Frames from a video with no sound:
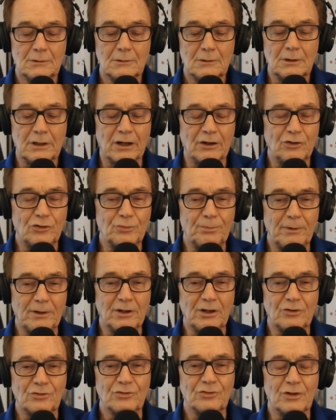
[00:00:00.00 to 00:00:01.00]
how he spent
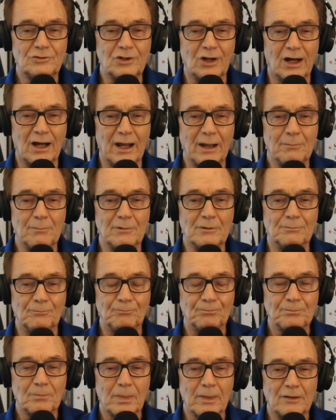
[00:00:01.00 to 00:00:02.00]
his time,
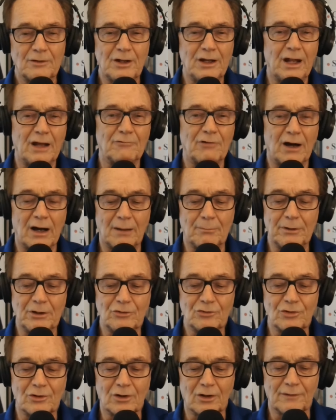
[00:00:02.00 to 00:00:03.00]
did he have
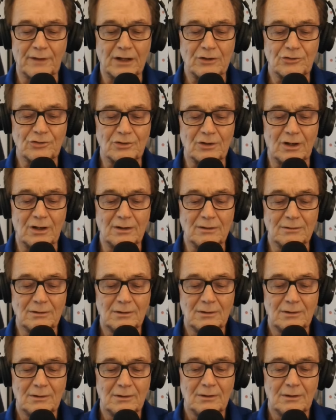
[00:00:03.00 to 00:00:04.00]
hobbies and all that stuff.
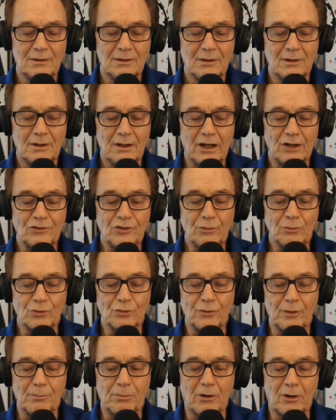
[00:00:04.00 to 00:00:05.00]
As he was
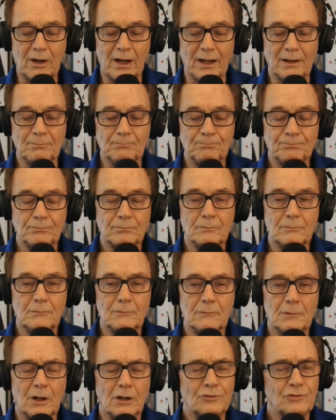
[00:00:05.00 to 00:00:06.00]
replying,
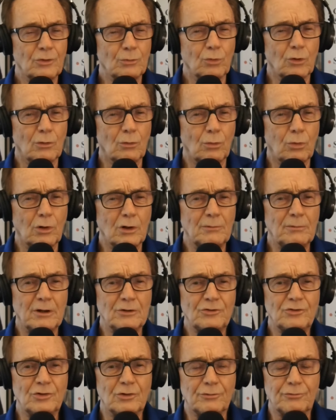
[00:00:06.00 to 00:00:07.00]
I said, well, what
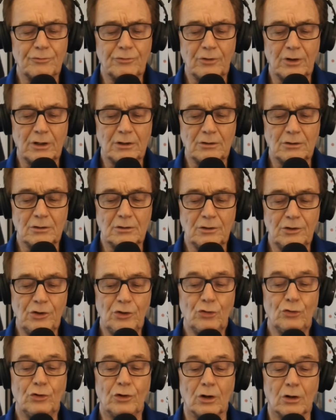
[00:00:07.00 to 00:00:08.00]
about your friend
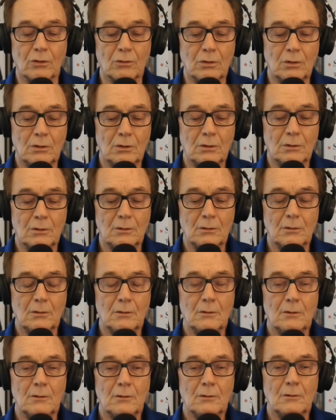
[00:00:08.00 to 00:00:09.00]
Hugo?
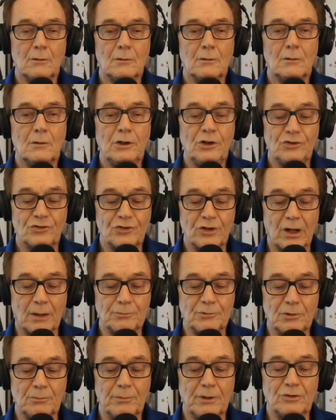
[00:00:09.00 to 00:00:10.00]
He stopped
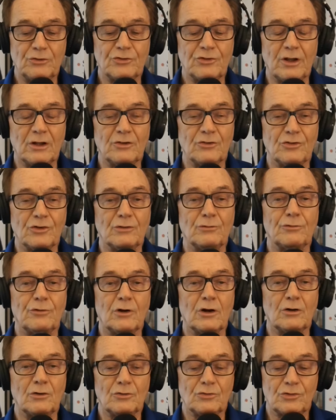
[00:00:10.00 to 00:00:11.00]
in mid-sentence and
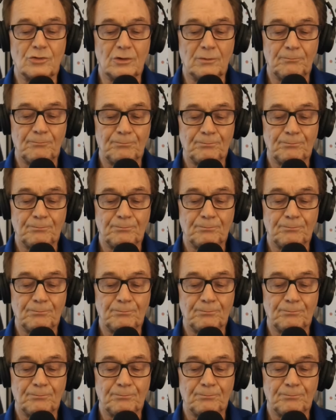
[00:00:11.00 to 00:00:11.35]
froze.